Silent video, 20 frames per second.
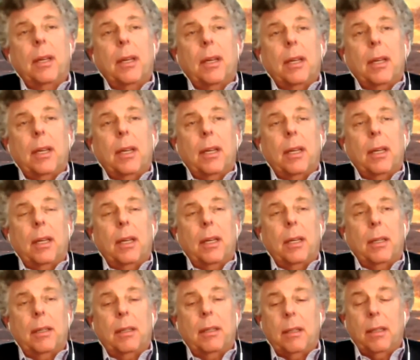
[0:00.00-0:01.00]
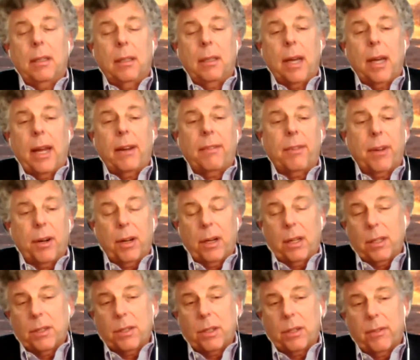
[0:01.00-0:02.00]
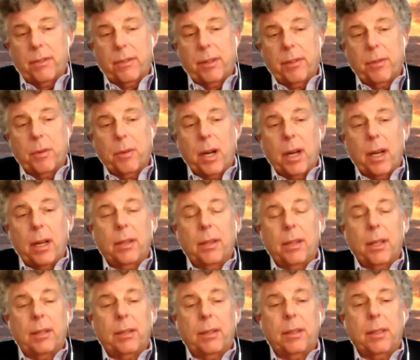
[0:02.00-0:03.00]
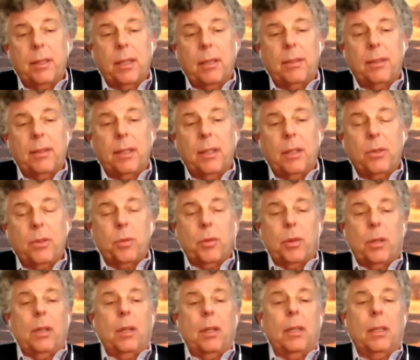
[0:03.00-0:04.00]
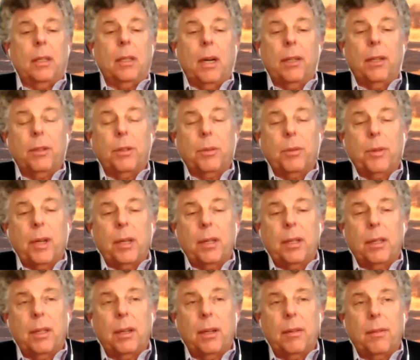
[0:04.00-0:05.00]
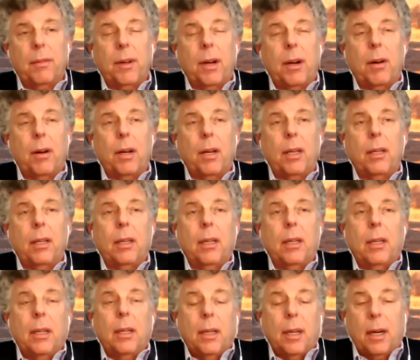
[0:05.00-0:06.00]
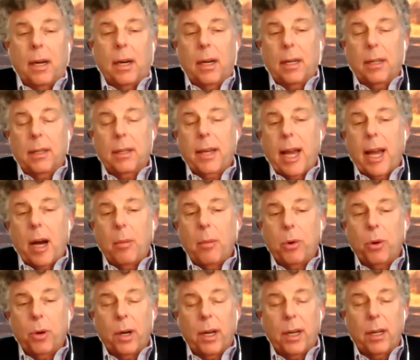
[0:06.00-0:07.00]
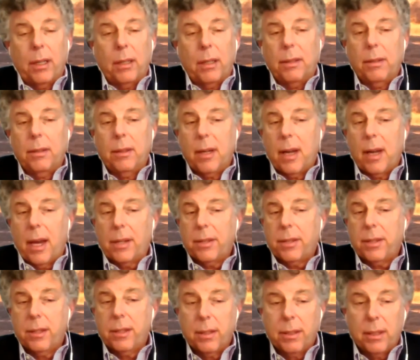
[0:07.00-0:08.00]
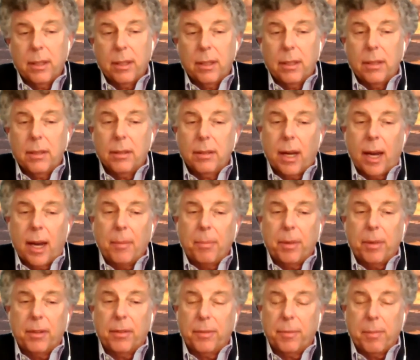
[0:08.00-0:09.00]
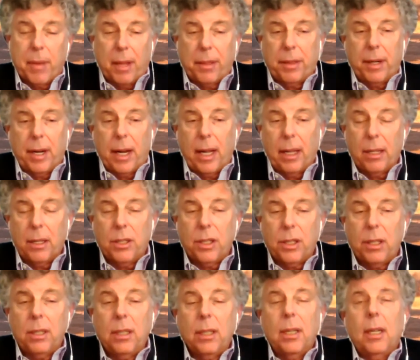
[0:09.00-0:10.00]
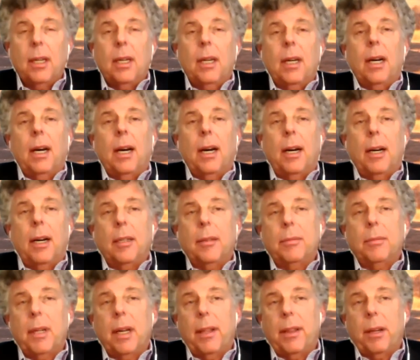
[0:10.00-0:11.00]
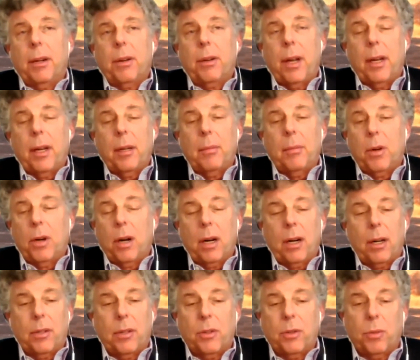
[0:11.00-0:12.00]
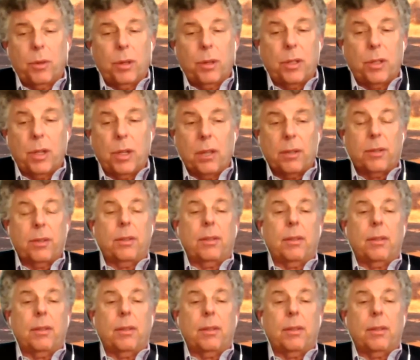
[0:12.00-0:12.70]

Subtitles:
in not a very conservative way. That deals were underwritten in a very cowboy-esque type of methodology, and the credit markets were just